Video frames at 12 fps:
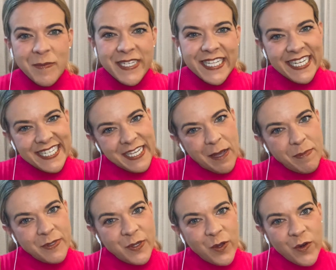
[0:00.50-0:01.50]
to this
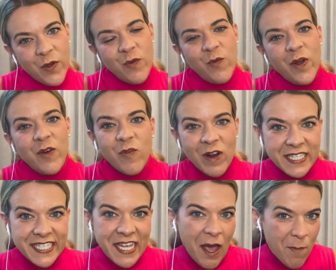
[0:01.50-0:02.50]
episode of When
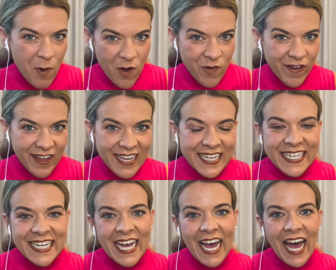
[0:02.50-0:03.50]
Friends Come Over.
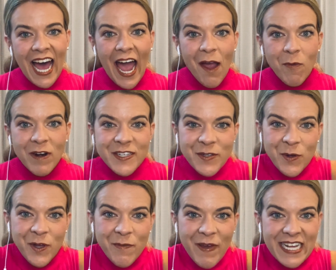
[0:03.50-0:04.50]
Uh, I want to
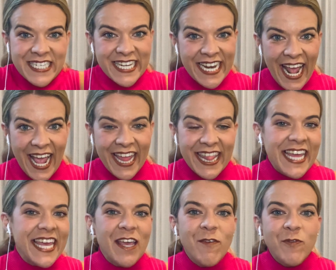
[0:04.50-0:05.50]
talk about today the
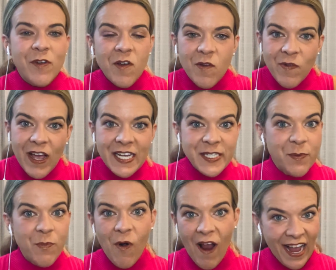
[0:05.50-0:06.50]
gift of a
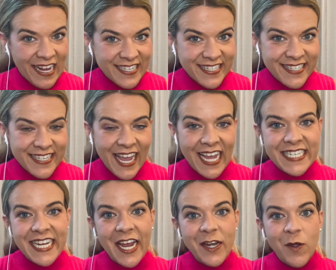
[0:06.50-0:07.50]
surprise.
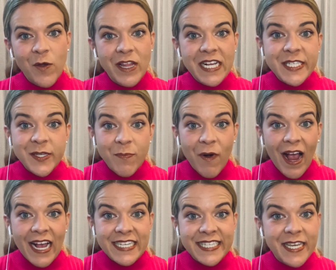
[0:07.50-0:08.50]
And I know that
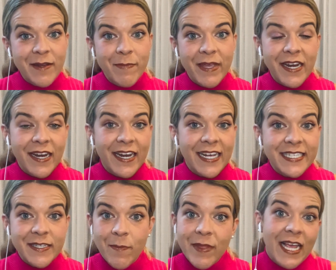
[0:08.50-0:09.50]
surprise can mean
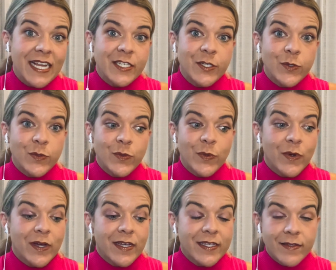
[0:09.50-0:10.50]
something to
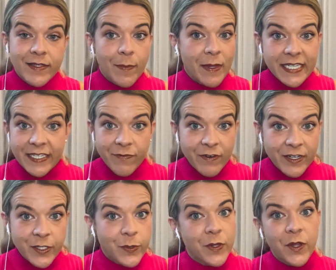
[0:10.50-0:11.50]
something
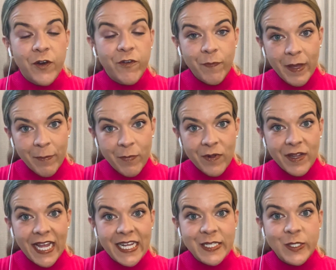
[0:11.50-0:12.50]
different to a lot of people.
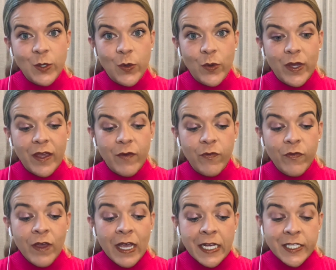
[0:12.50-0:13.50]
And so if
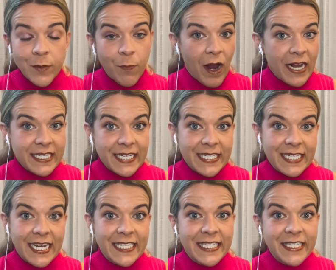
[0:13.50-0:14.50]
surprise doesn't
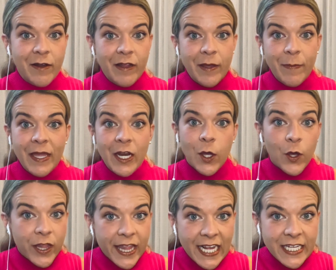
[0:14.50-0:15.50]
necessarily mean a
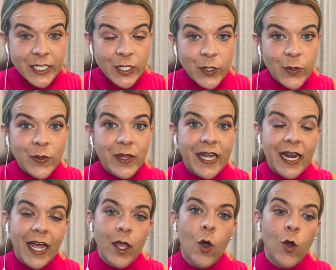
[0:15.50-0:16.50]
good thing to you, then
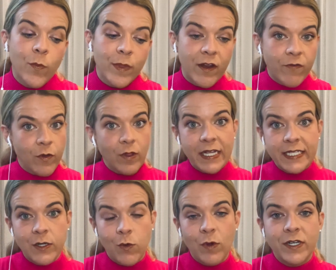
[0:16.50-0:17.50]
I hope that if you
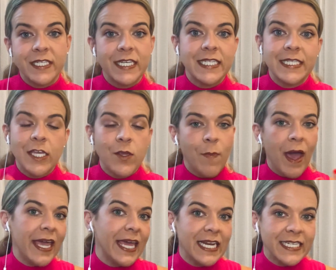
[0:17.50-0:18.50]
listen or watch this that you
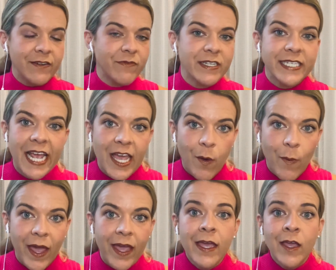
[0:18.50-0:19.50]
might get a different
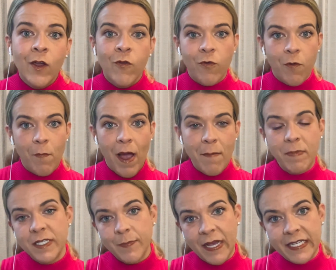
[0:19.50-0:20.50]
takeaway from my
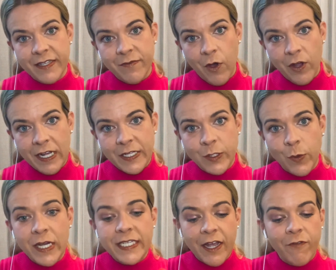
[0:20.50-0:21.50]
perspective on it. So
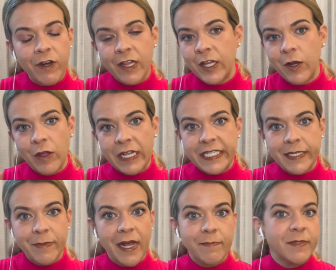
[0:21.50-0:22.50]
I definitely know that
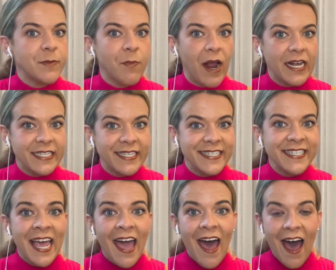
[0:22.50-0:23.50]
sometimes surprises
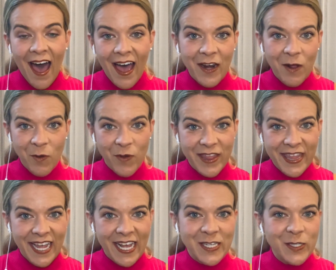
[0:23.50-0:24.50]
aren't a good
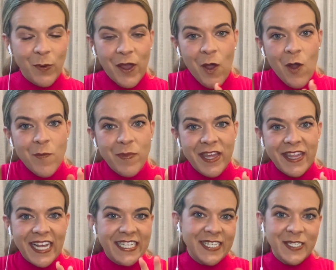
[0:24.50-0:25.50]
thing. So I hope that
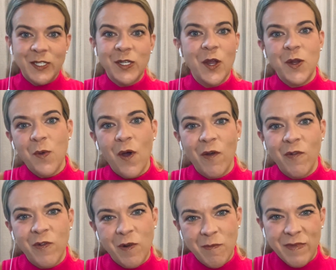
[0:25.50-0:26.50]
that doesn't turn you off
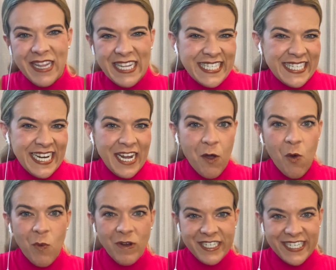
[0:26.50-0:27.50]
from listening or
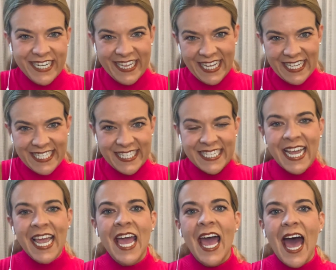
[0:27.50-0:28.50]
watching this.
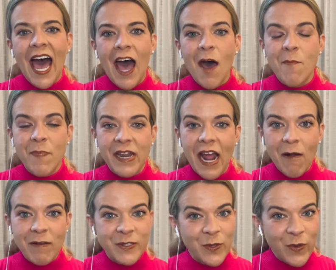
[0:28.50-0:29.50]
Uh, but I
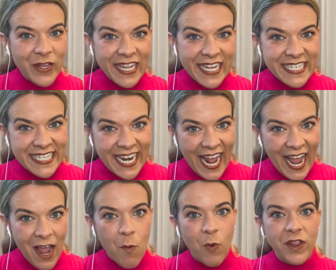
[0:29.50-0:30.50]
was googling
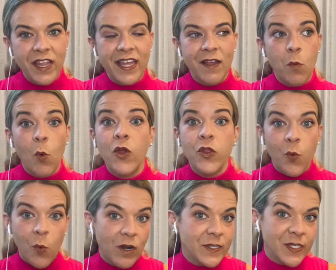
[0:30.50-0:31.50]
today what the what the
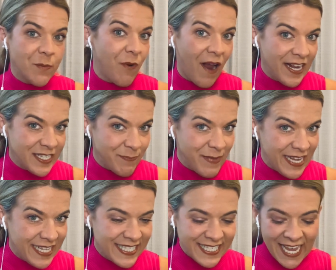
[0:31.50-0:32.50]
word surprise
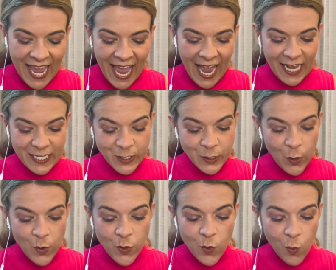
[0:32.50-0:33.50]
means, and
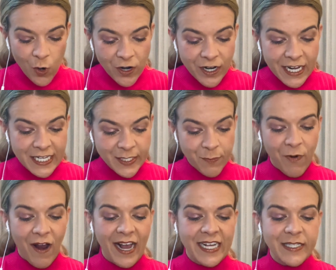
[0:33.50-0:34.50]
so the word
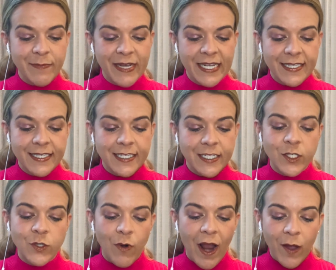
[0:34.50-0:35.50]
surprise means to
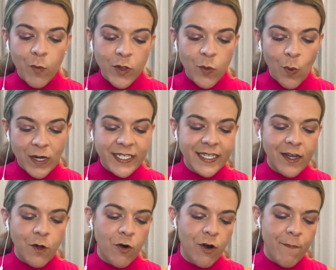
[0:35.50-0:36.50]
strike with wonder
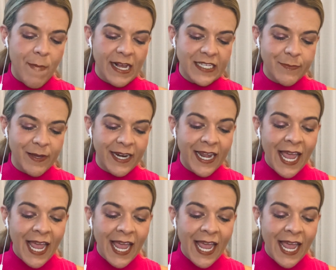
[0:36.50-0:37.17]
or amazement,